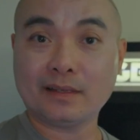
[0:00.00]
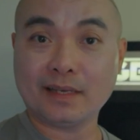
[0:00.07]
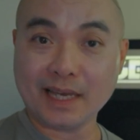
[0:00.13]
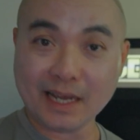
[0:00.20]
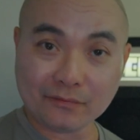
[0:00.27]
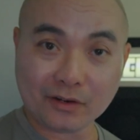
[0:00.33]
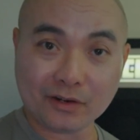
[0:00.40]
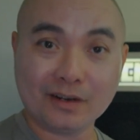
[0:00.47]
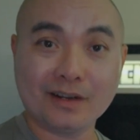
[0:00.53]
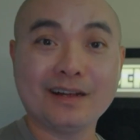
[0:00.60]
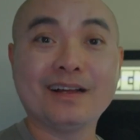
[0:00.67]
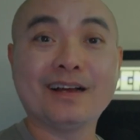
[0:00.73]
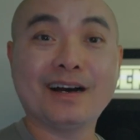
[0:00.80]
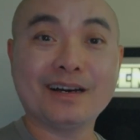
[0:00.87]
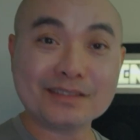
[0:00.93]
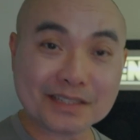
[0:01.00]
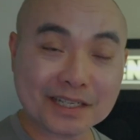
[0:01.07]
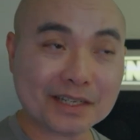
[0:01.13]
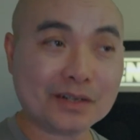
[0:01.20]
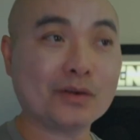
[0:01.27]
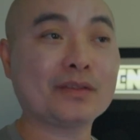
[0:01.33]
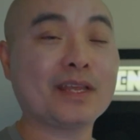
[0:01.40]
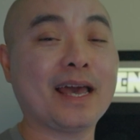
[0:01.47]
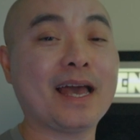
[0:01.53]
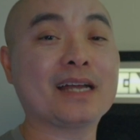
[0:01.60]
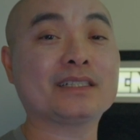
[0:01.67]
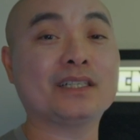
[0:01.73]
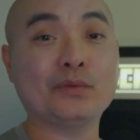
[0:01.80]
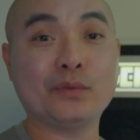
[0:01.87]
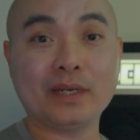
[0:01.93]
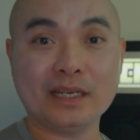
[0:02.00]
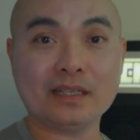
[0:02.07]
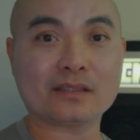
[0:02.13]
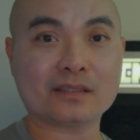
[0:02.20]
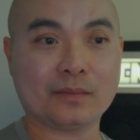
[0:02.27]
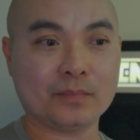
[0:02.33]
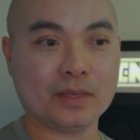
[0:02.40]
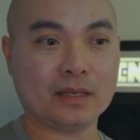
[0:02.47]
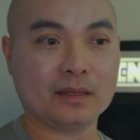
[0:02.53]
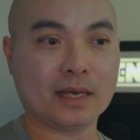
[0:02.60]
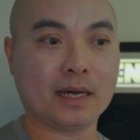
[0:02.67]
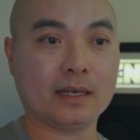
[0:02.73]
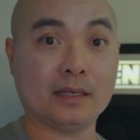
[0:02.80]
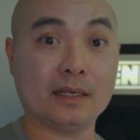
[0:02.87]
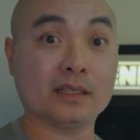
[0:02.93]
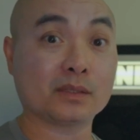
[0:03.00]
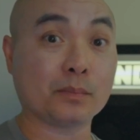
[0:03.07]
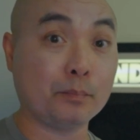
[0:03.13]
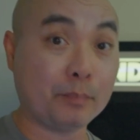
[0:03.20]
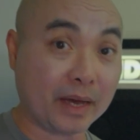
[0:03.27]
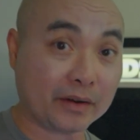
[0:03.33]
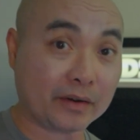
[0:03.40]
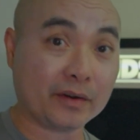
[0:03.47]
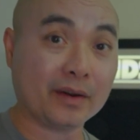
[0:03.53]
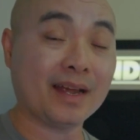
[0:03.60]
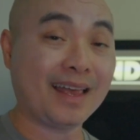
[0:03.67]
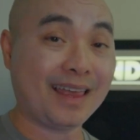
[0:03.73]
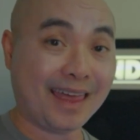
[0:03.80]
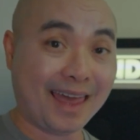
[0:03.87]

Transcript: ever until they actually release something that is better